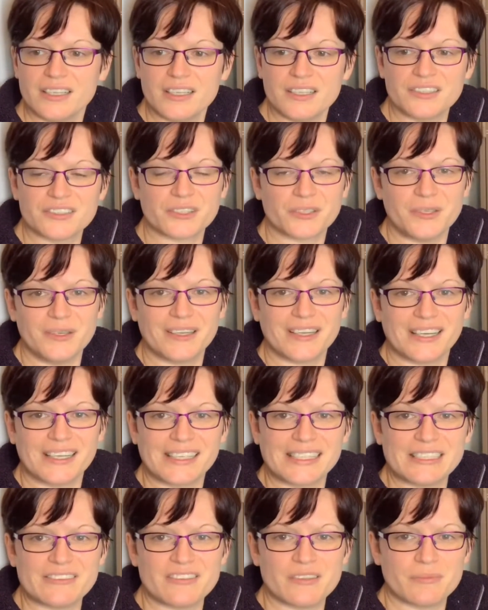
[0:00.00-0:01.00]
So you kind
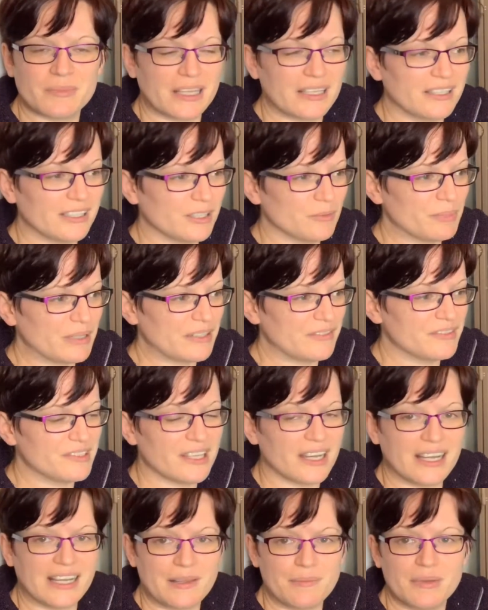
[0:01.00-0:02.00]
of give them that little bit of
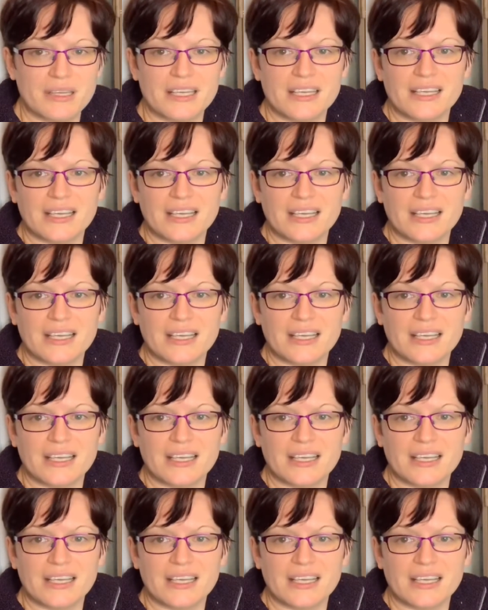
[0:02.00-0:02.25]
time